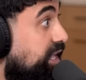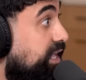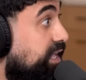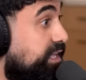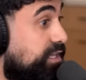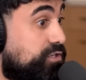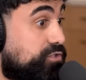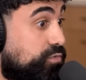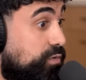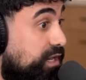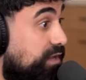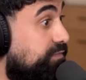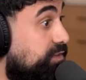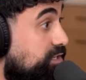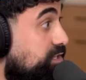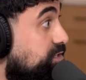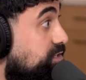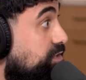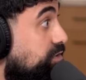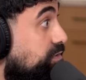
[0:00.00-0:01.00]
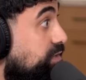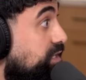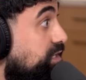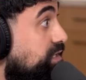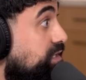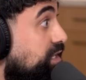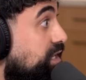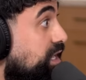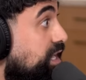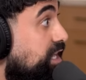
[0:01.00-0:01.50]
He goes, whatever you're
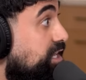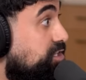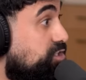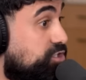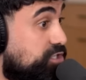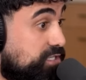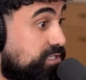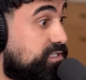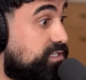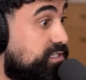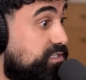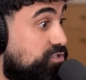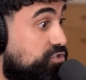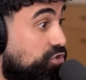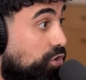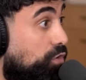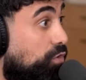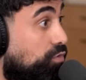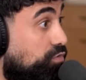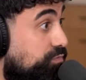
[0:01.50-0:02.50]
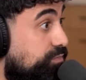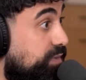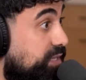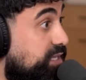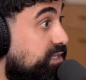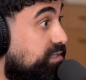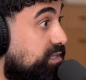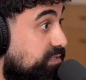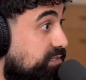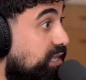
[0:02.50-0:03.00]
doing, Jesus told
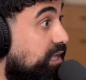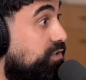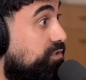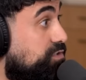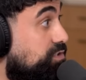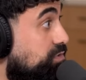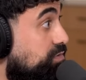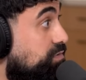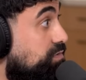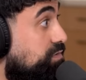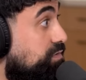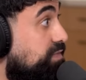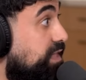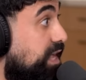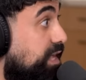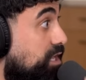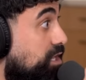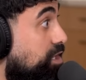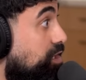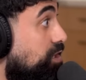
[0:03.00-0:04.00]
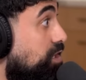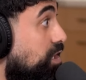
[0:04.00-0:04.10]
me to tell you that